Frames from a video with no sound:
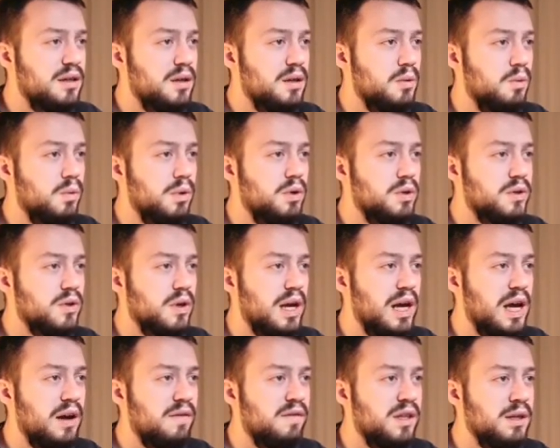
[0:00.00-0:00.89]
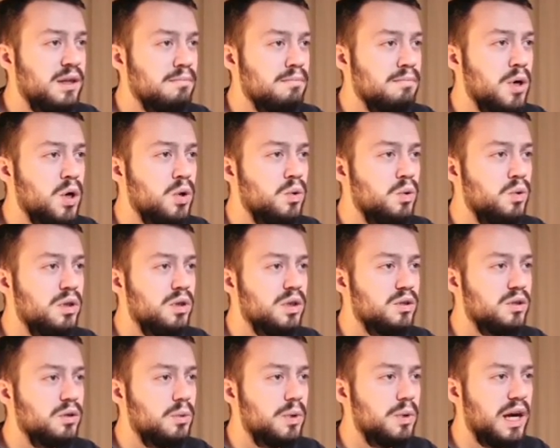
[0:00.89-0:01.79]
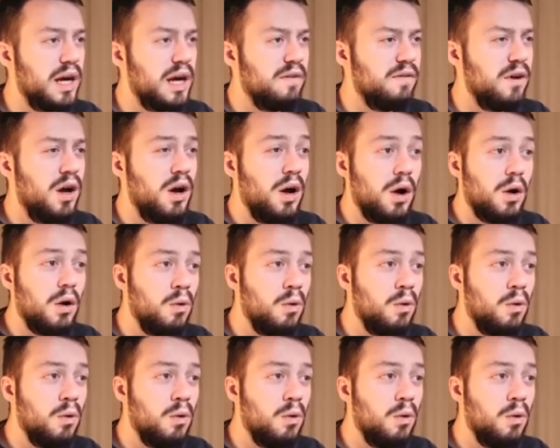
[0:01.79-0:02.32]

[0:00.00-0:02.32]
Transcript: We also have the mode. So we have